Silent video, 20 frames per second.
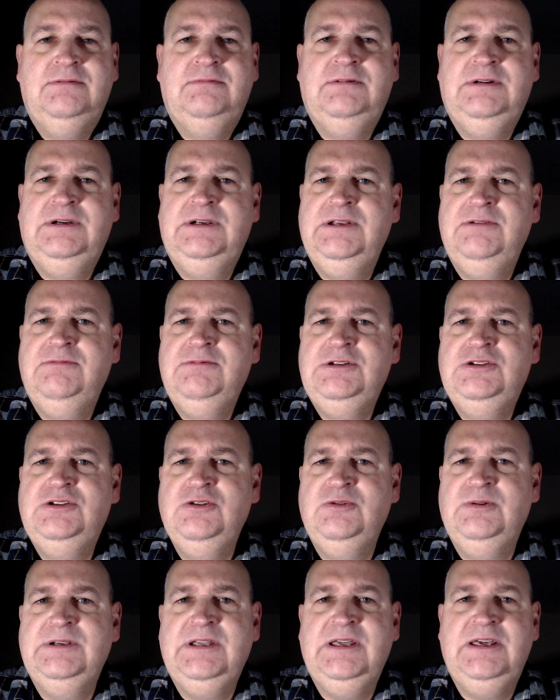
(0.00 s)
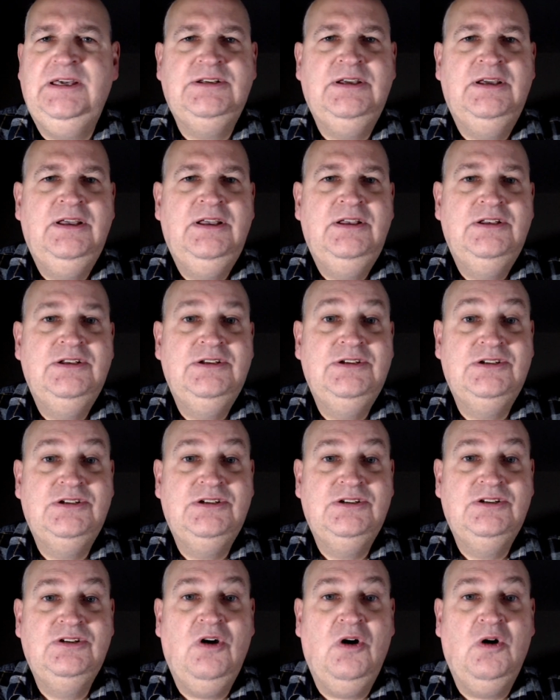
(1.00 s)
While I was doing it,
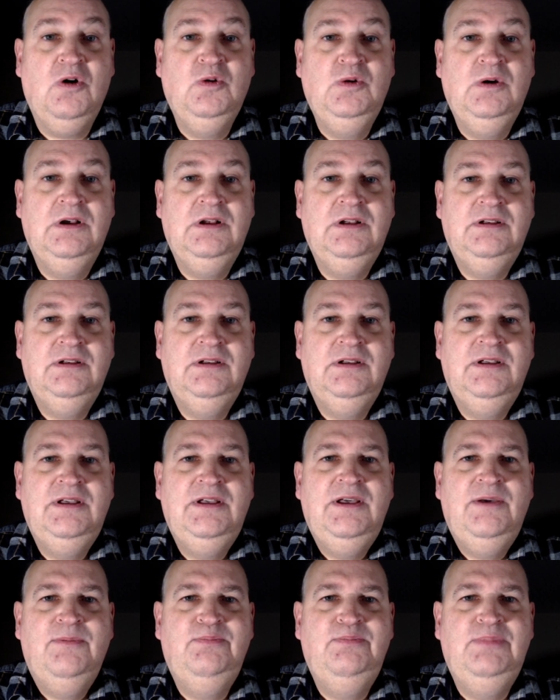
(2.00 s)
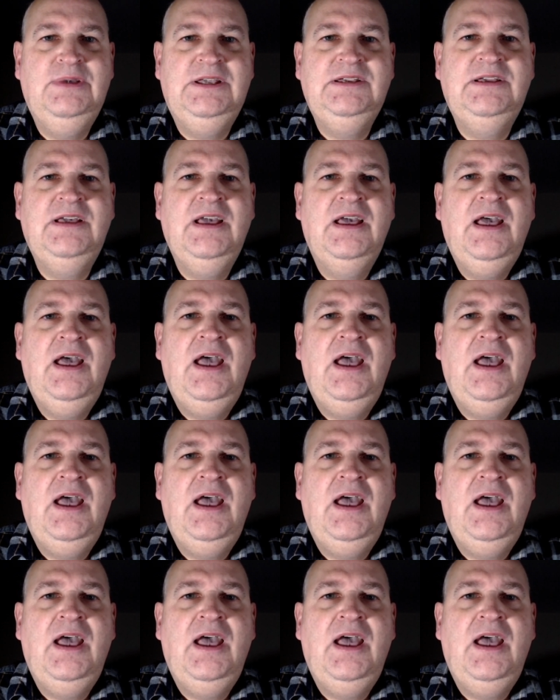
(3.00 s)
snow, big